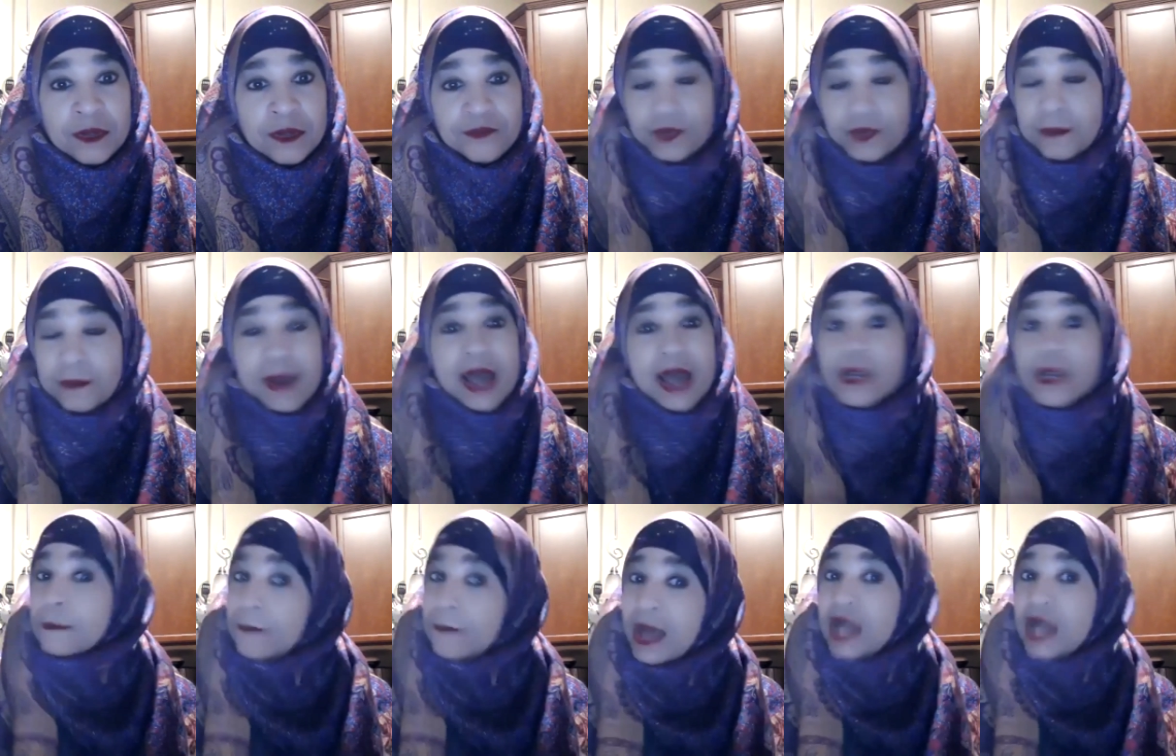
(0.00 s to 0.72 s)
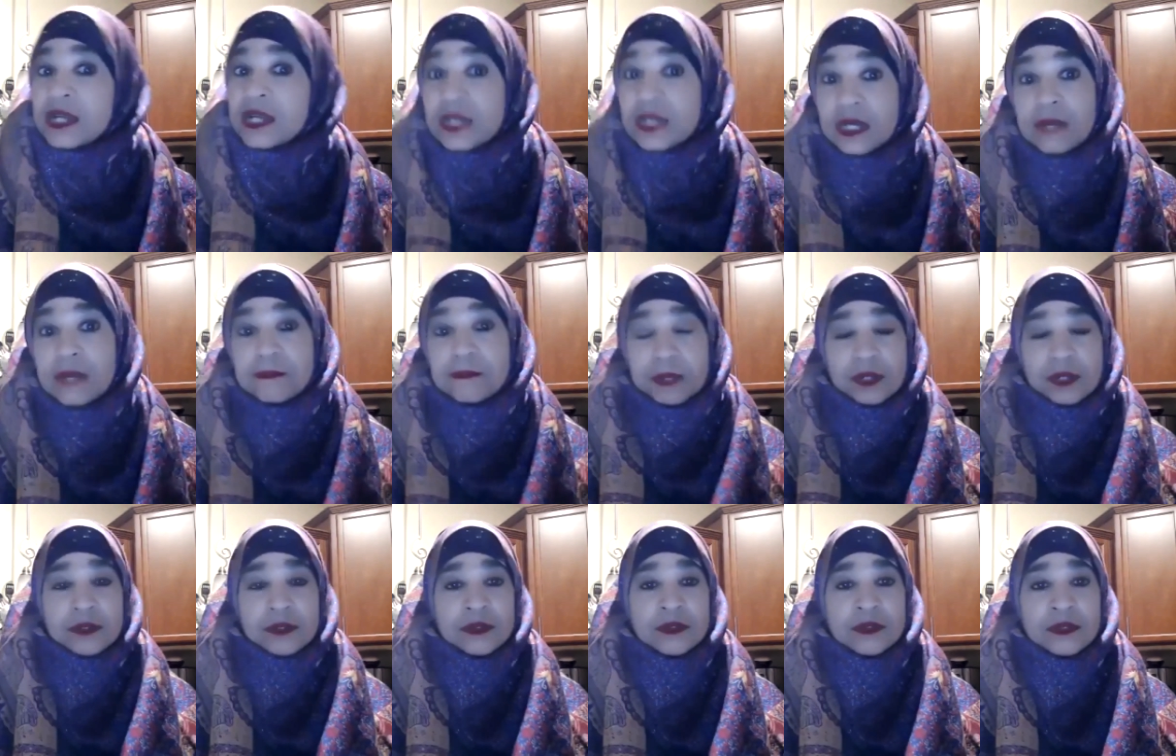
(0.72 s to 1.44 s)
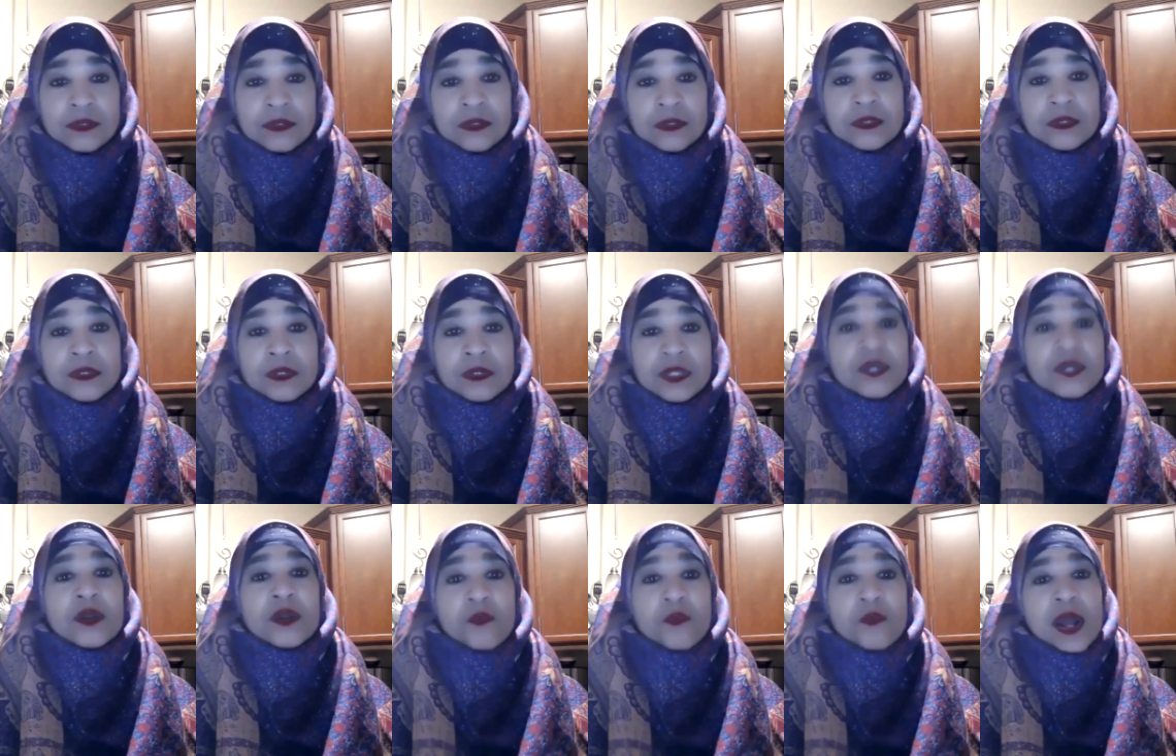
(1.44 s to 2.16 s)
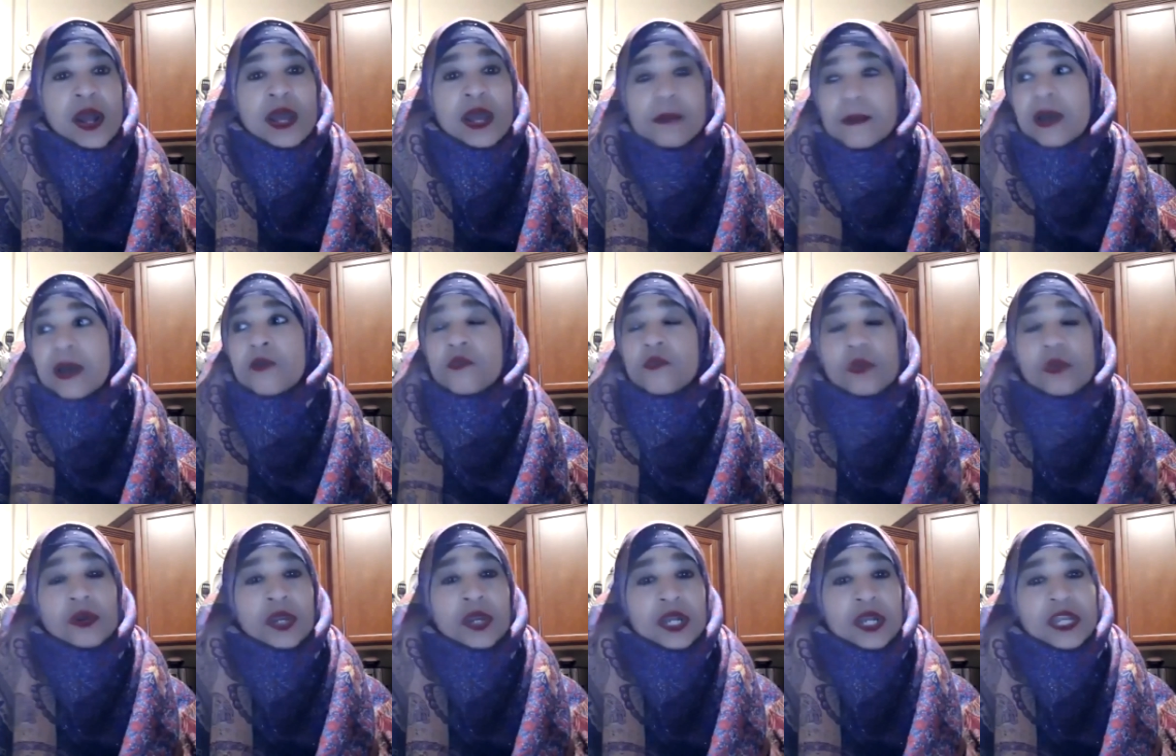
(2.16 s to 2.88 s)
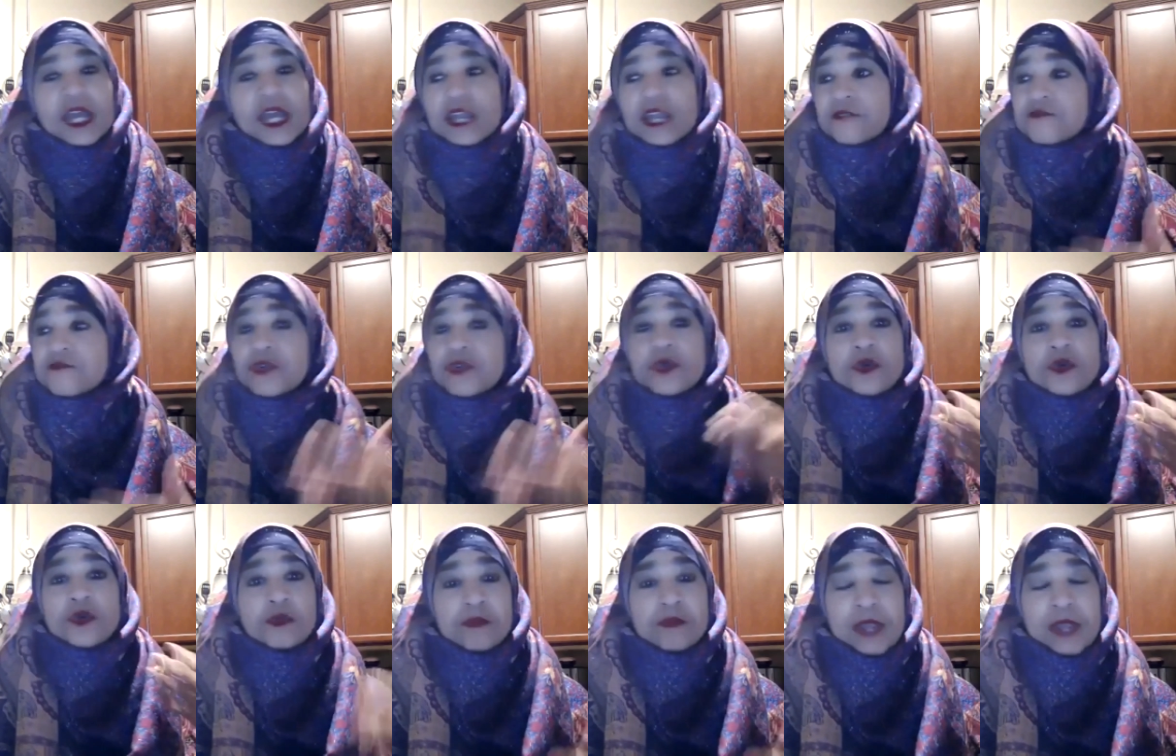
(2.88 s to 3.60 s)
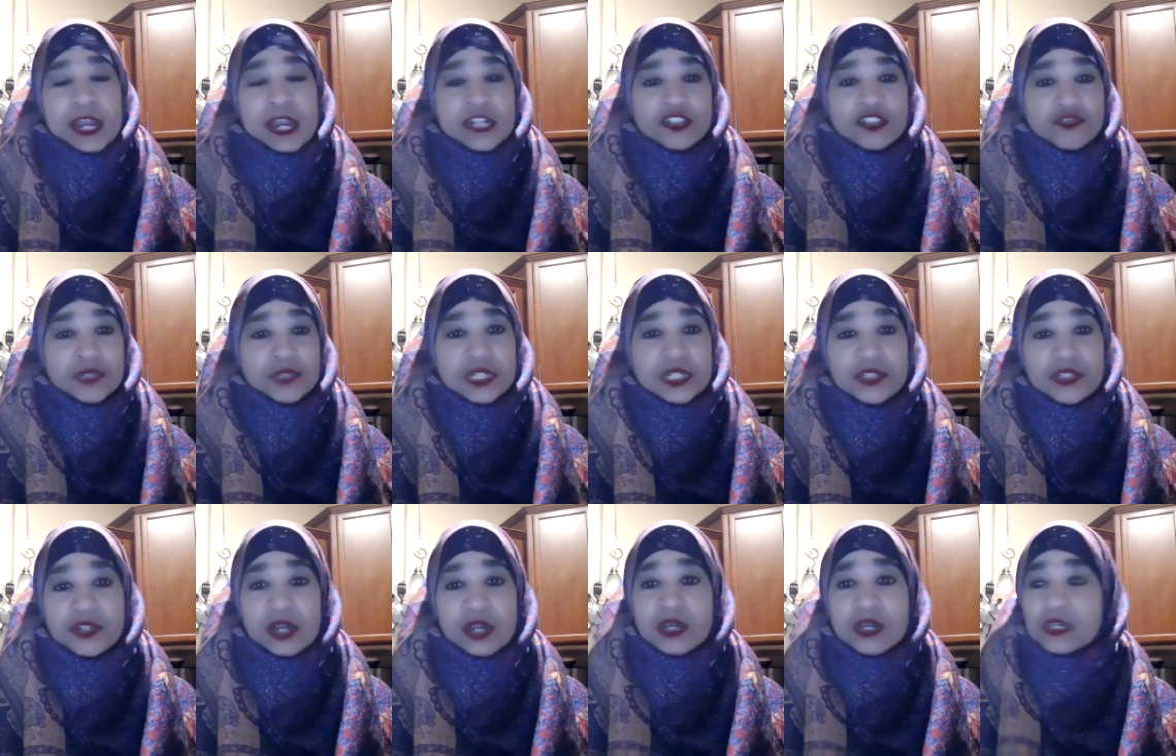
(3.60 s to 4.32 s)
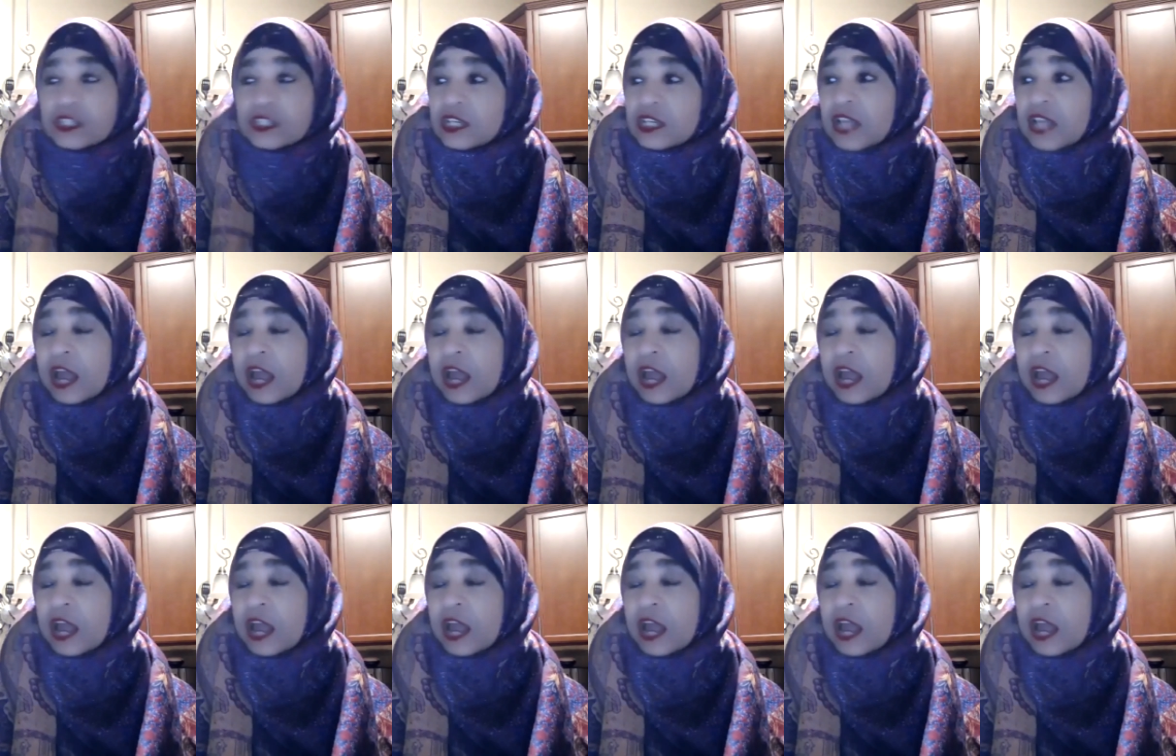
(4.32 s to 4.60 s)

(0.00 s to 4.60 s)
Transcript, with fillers: from out of my cupboard. You know, why am I working at a food pantry uh,